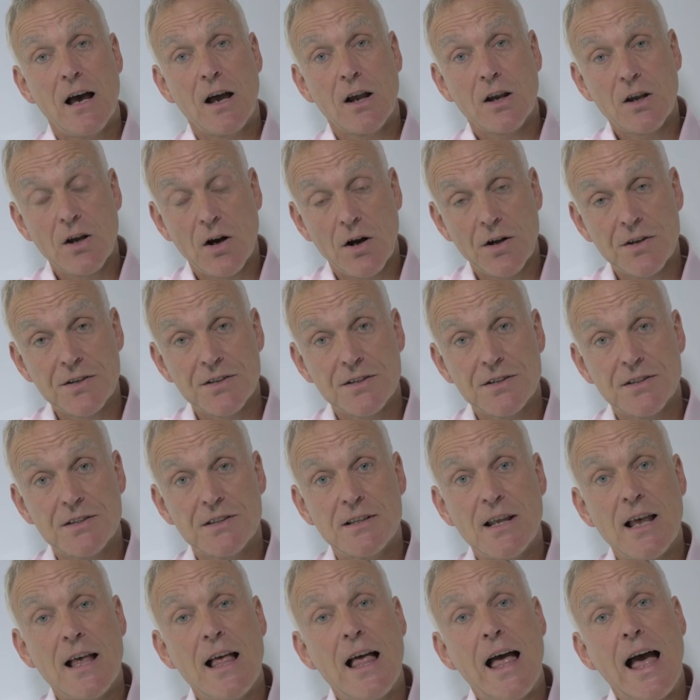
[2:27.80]

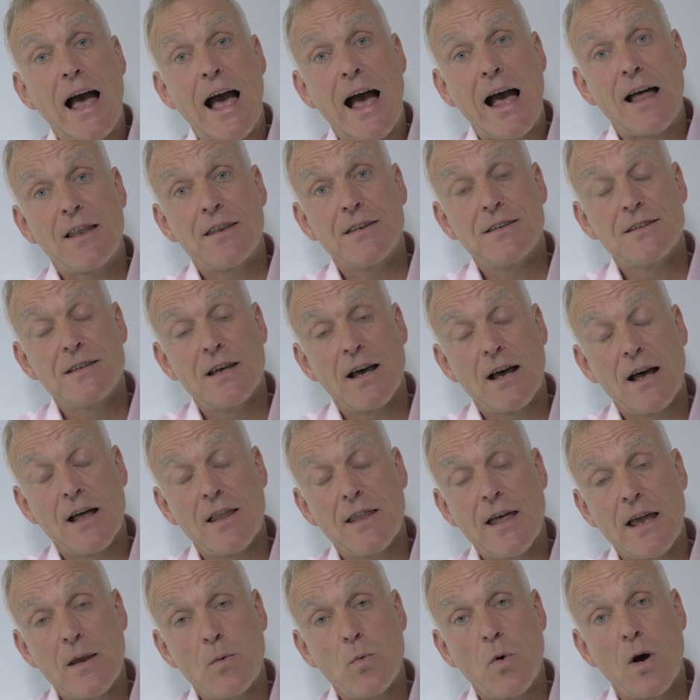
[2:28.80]
costs, and
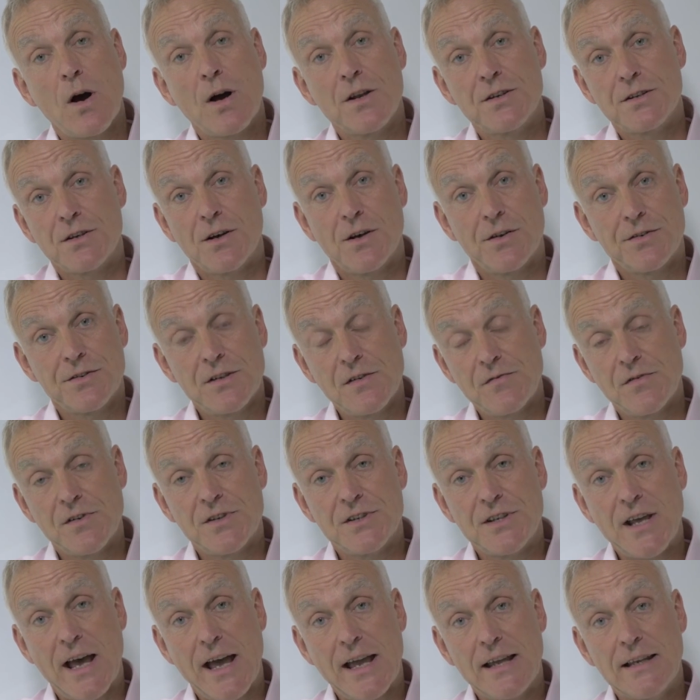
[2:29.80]
they worked on
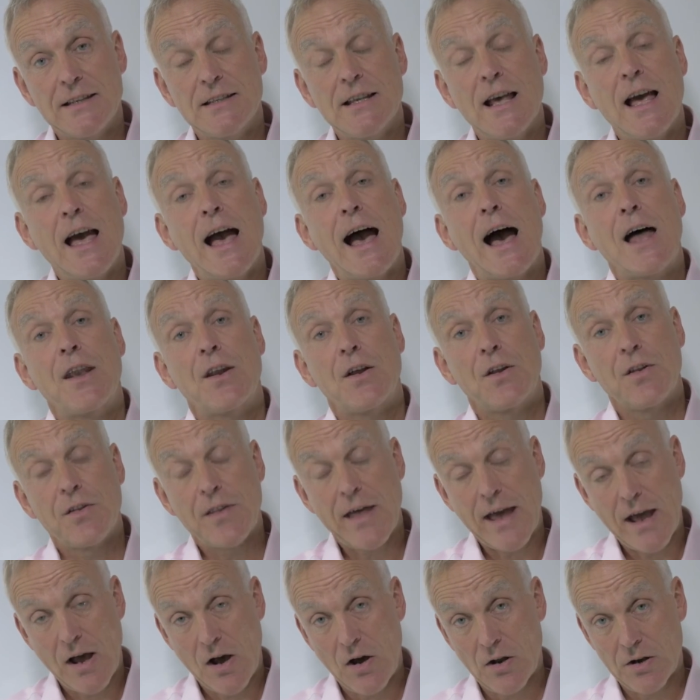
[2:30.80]
different days, and on
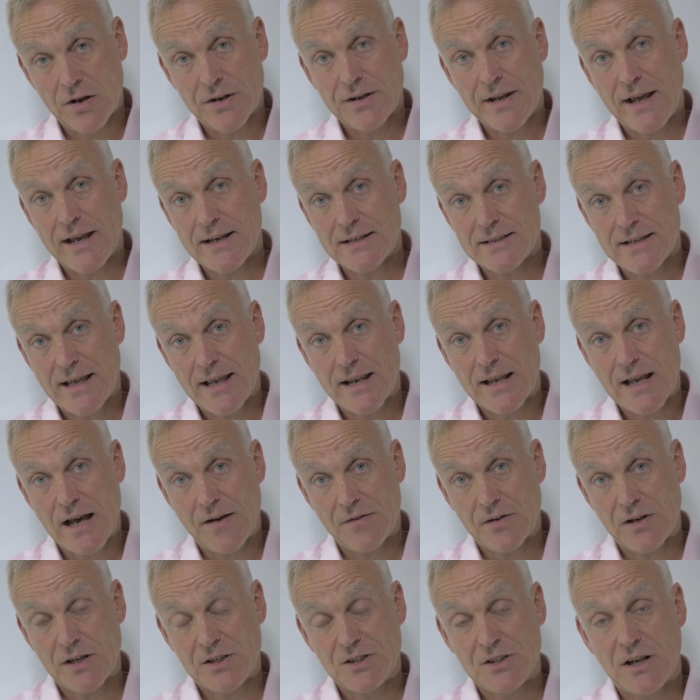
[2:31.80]
their holidays they
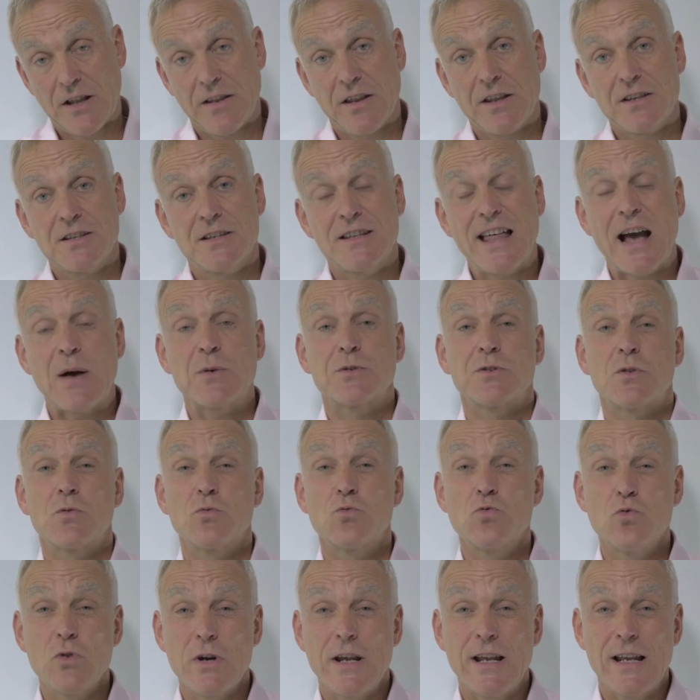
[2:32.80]
covered each other. So that was a
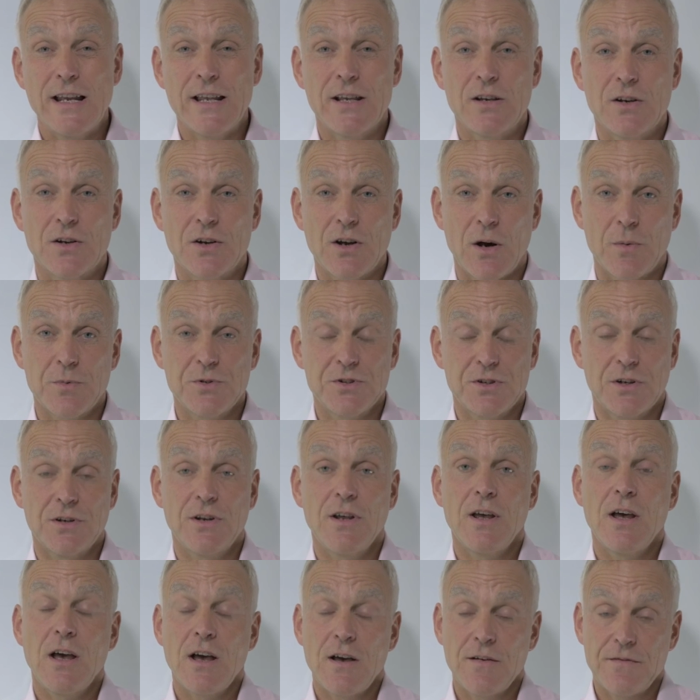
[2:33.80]
really good option
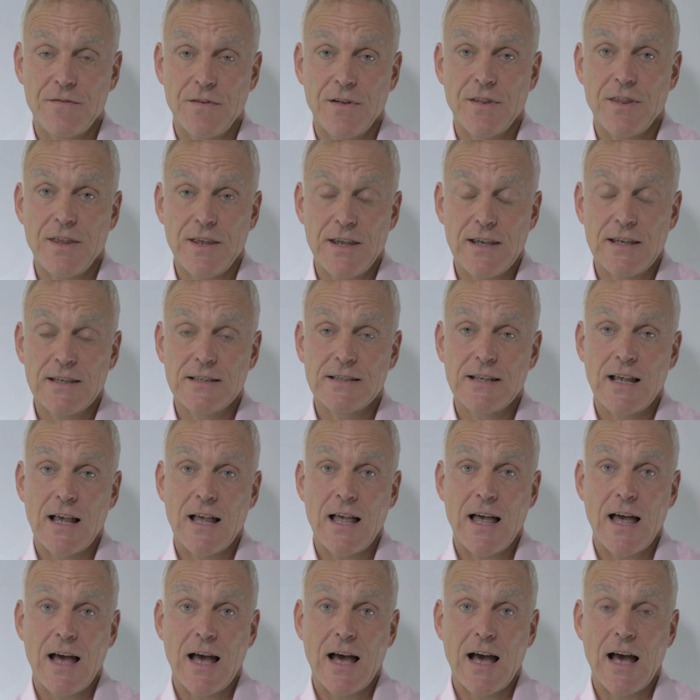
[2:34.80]
for these
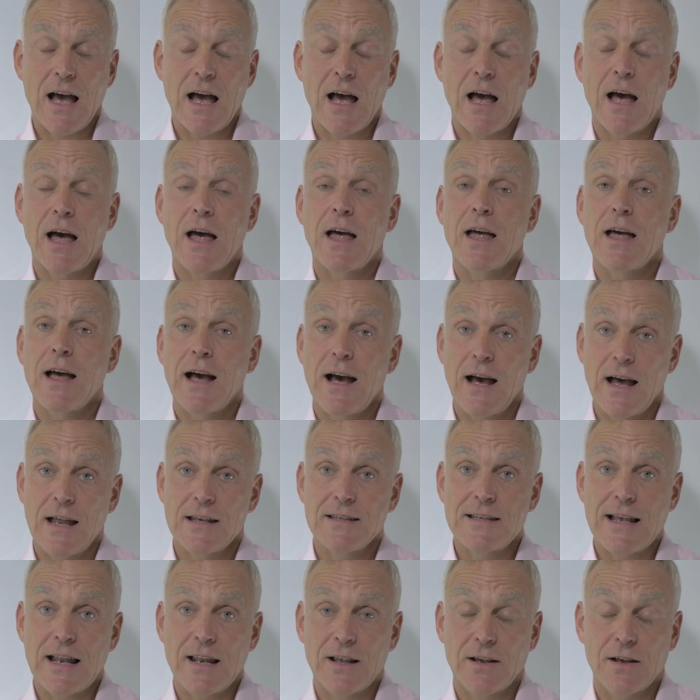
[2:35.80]

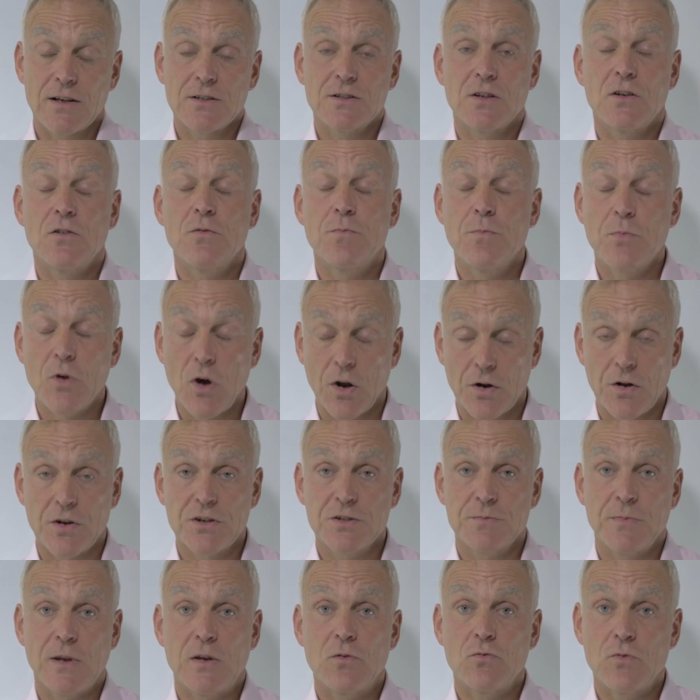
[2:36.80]
delegates who've gone on
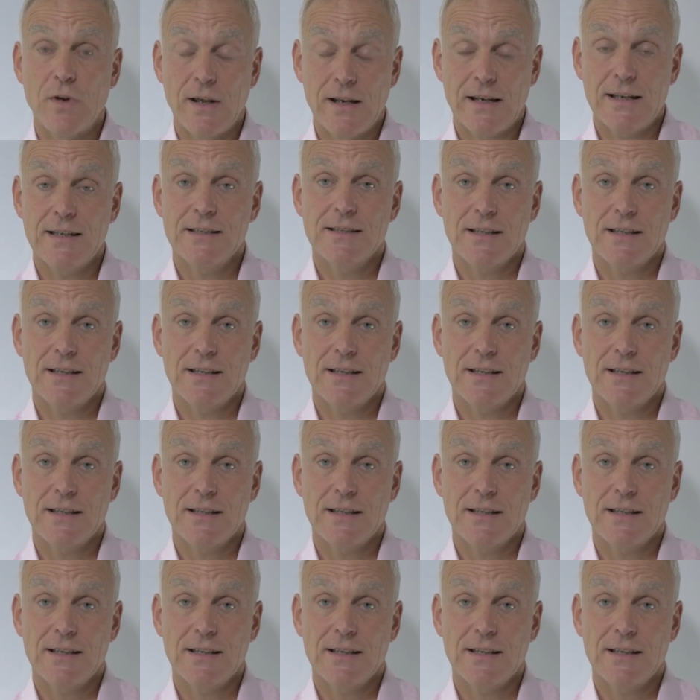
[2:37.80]
to be really